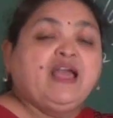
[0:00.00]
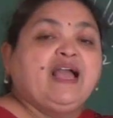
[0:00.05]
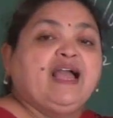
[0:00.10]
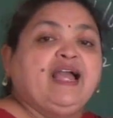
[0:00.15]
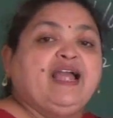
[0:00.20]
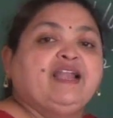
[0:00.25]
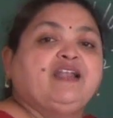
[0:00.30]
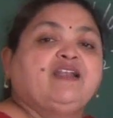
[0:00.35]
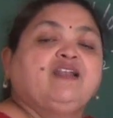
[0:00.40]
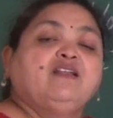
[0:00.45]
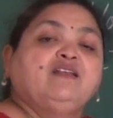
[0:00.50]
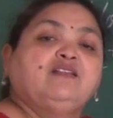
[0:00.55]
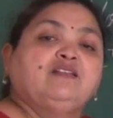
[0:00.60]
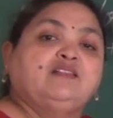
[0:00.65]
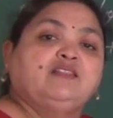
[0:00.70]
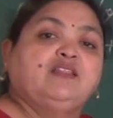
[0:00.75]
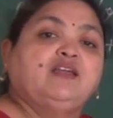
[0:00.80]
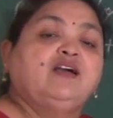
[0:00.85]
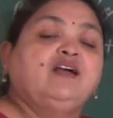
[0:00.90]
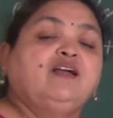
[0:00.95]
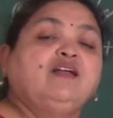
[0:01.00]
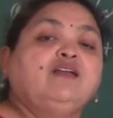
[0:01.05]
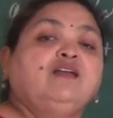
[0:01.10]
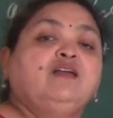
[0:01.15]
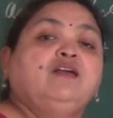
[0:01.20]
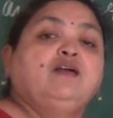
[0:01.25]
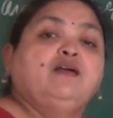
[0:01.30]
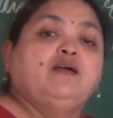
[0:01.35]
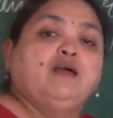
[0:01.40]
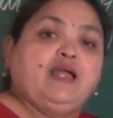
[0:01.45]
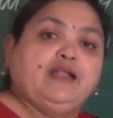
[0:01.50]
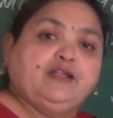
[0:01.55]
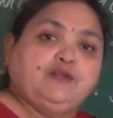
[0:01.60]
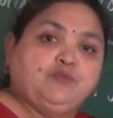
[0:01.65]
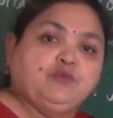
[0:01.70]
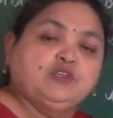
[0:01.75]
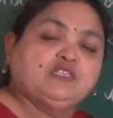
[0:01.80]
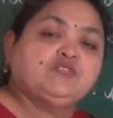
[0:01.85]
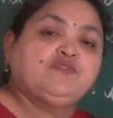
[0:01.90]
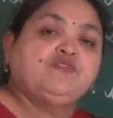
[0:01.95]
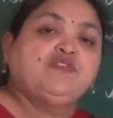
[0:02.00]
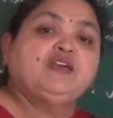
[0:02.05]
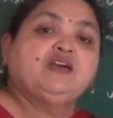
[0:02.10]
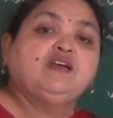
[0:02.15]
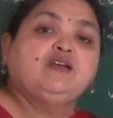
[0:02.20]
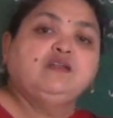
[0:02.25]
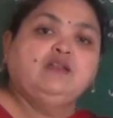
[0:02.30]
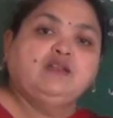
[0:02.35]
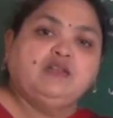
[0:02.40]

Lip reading: And the atmosphere,